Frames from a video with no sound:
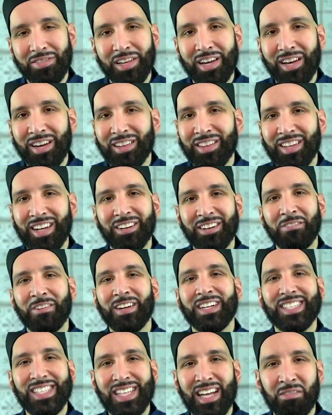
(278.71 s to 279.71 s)
Ya Allah,
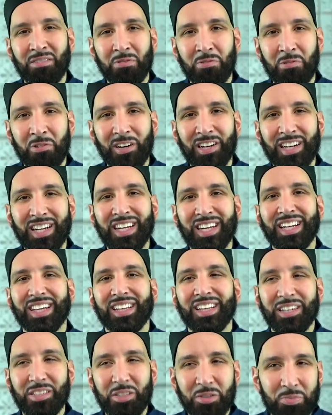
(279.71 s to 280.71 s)
grant us that reward.
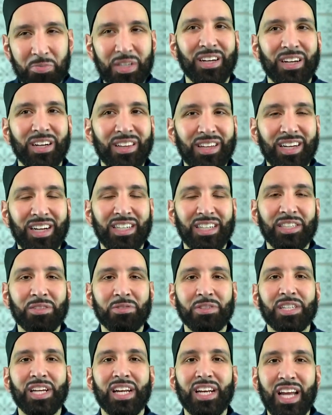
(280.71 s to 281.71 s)
That you meet Allah Azza wa
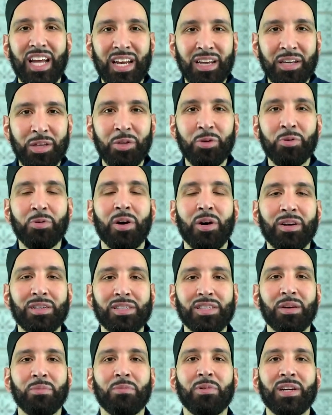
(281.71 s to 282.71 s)
Jal and you are
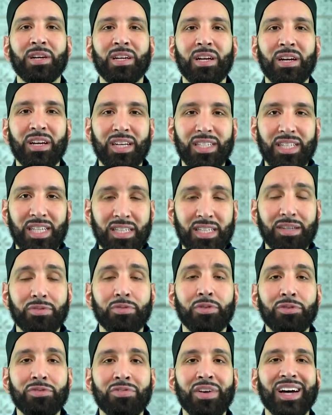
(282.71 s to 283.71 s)
someone, it's as if
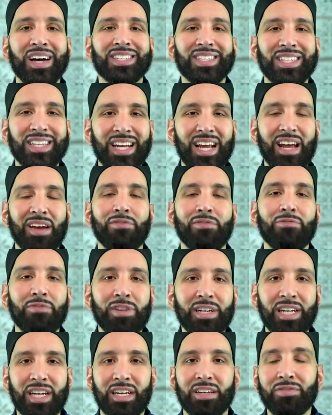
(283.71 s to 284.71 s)
you fasted
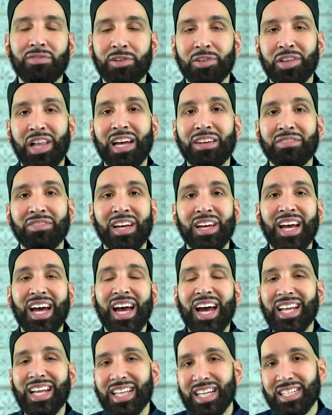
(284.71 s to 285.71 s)
every day of your life.
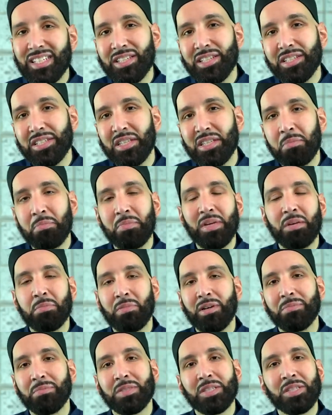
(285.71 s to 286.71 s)
And that's just the
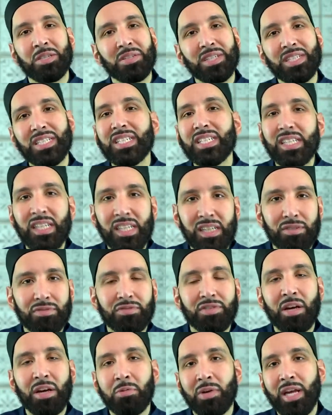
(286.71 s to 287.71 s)
minimum. So this is a
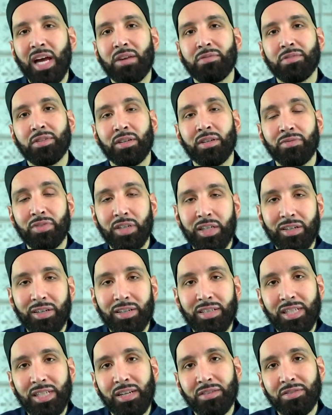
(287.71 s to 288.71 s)
gift that we have to avail
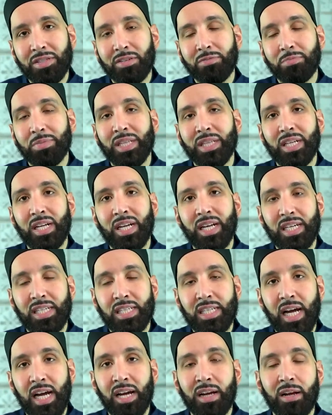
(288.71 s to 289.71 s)
ourselves of, bidnillahi
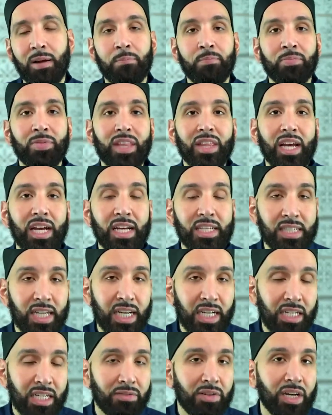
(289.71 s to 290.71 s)
ta'ala, and
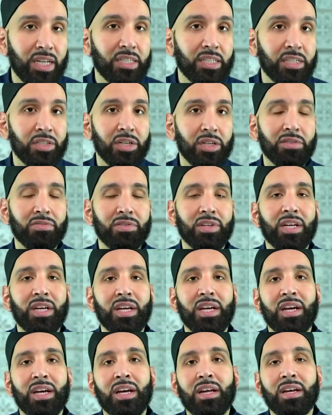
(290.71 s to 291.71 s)
take advantage of.
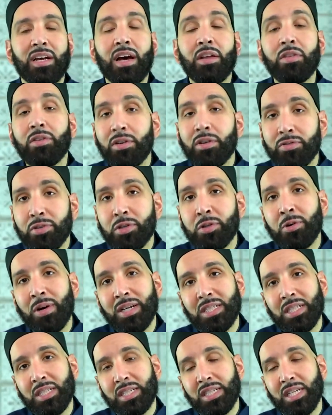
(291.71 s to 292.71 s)
Now, there are a few
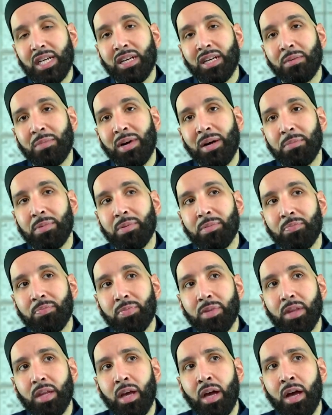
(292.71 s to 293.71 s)
questions that come up.
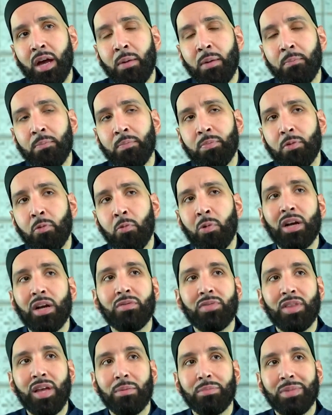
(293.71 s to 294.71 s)
One
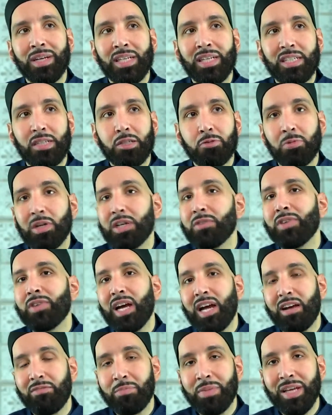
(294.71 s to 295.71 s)
of them is, what if I
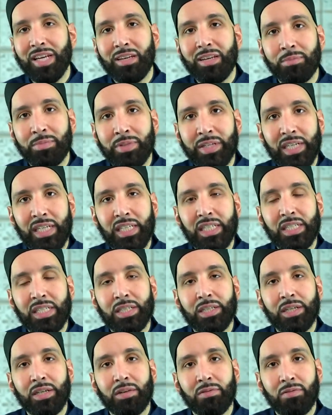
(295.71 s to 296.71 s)
have makeup
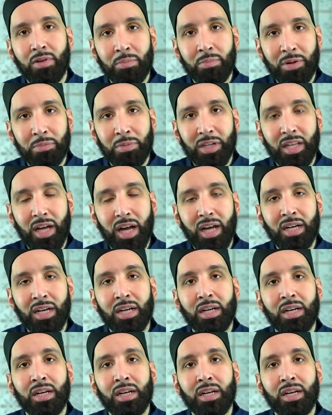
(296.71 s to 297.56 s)
days from Ramadan?